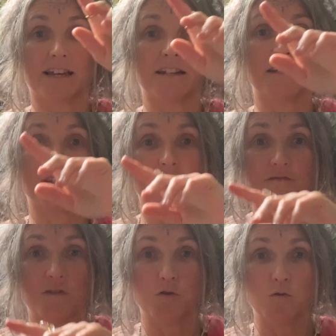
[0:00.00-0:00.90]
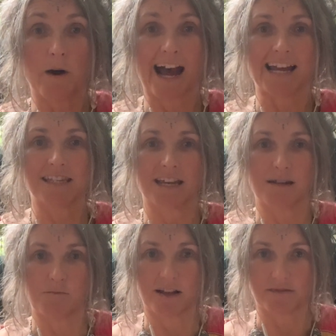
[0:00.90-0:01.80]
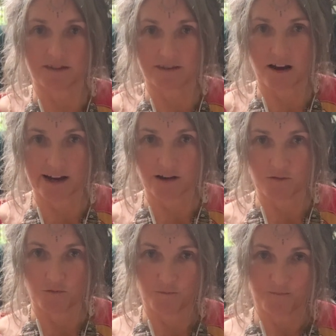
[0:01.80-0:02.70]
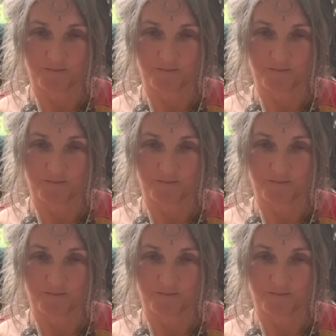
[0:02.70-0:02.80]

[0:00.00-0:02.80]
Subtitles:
That is a full 18-month cycle.